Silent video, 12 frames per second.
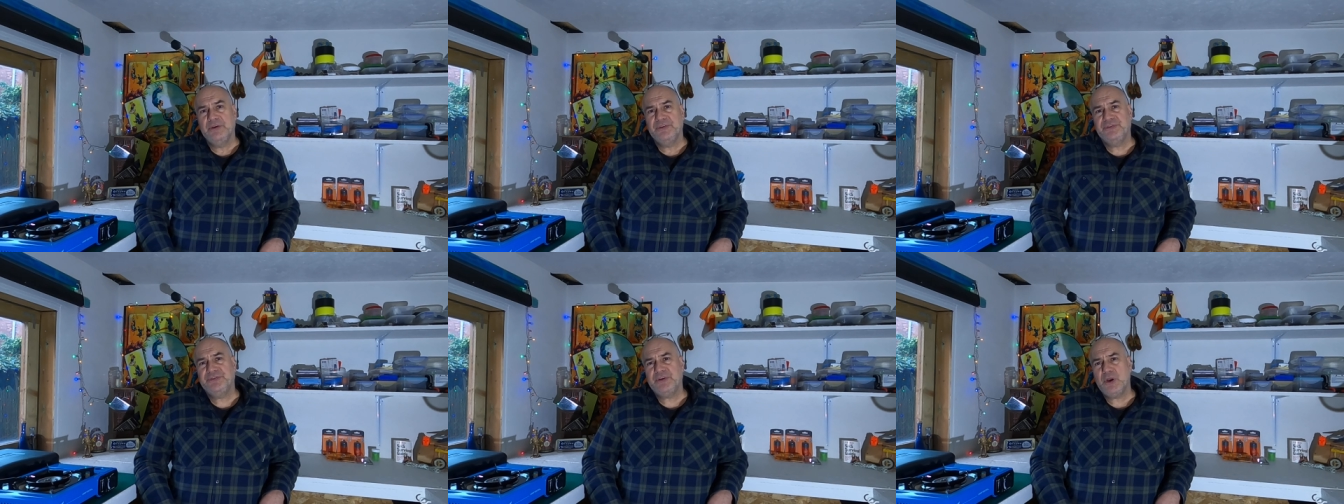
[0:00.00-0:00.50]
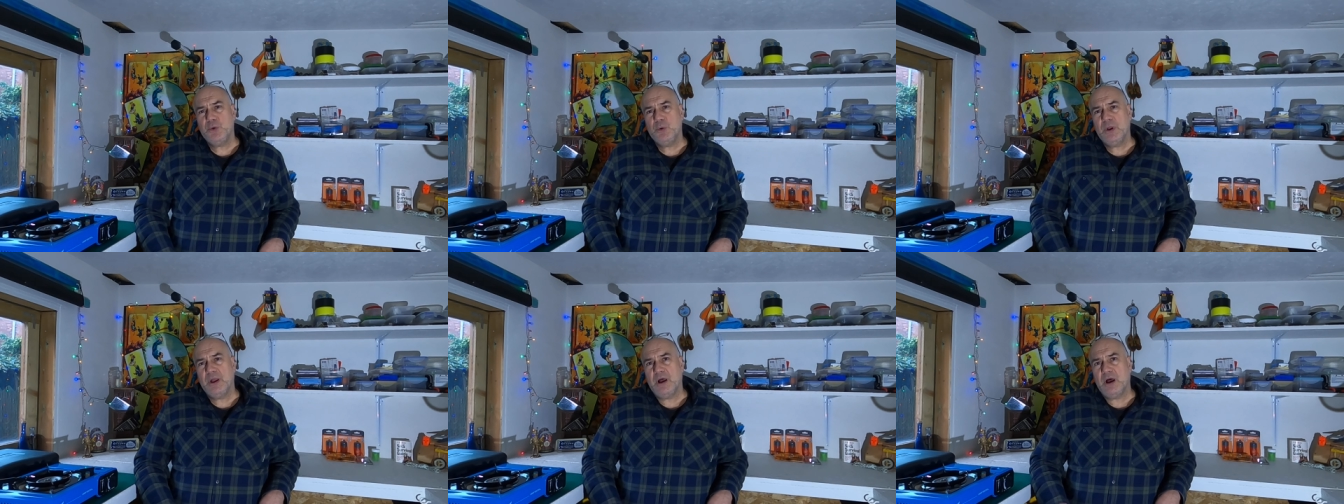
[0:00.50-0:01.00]

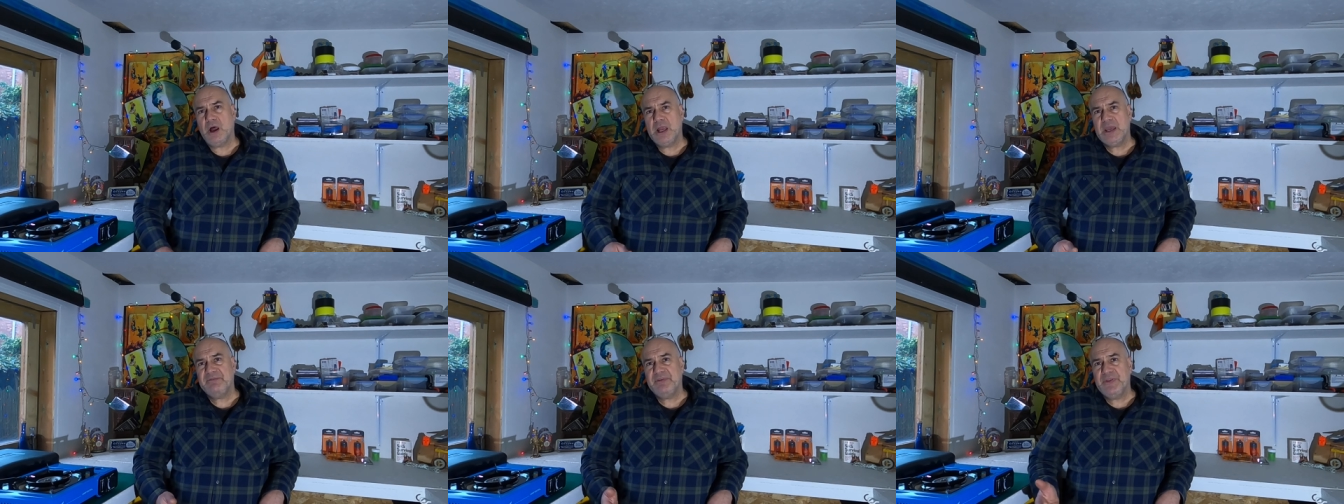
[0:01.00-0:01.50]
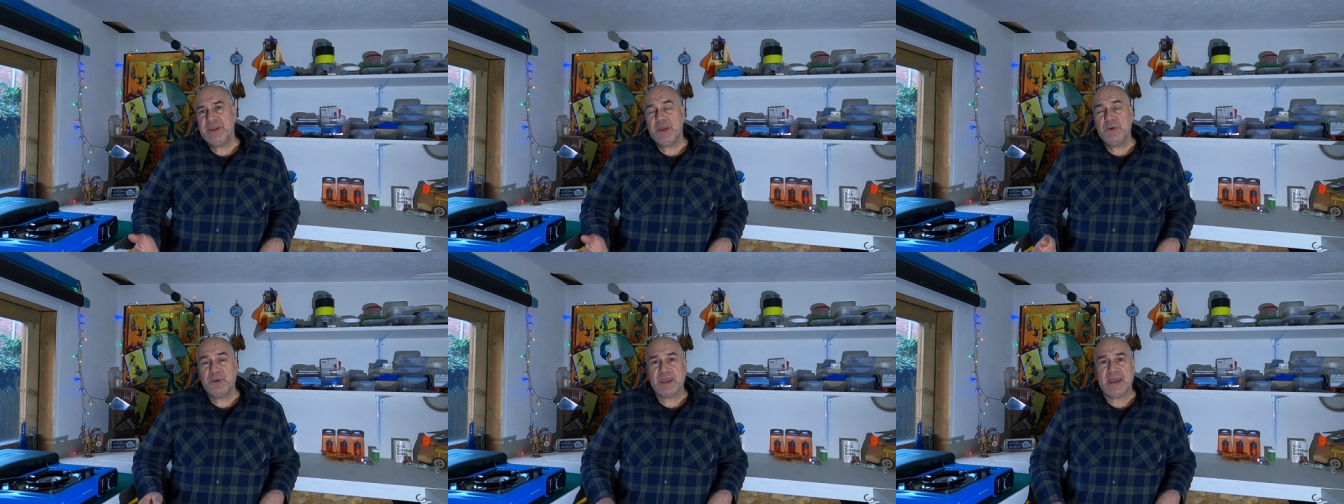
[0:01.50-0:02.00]
So I live in
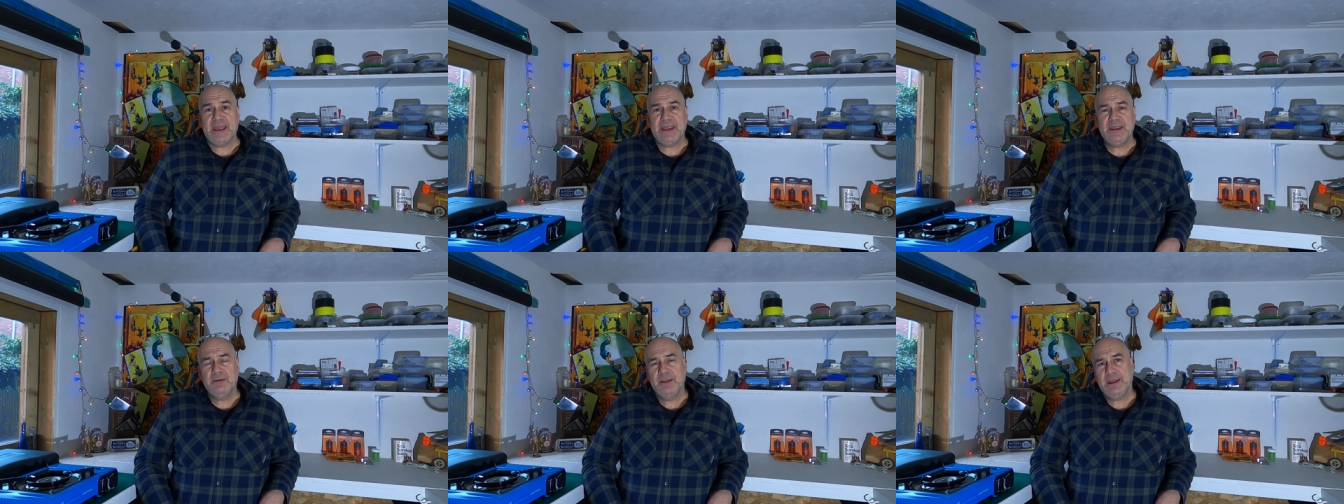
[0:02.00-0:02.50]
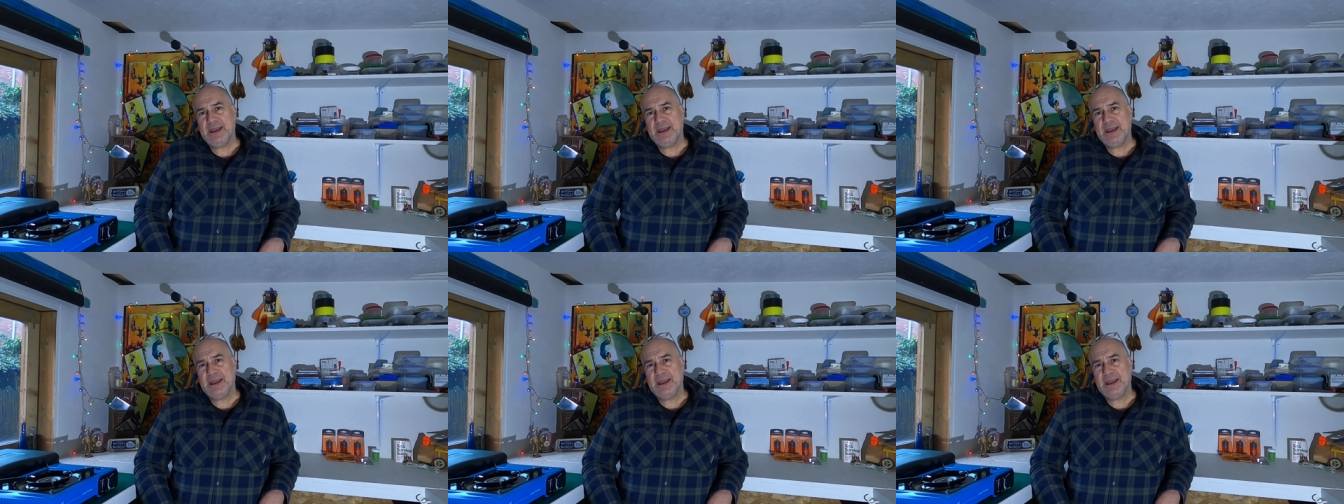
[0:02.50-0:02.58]
the UK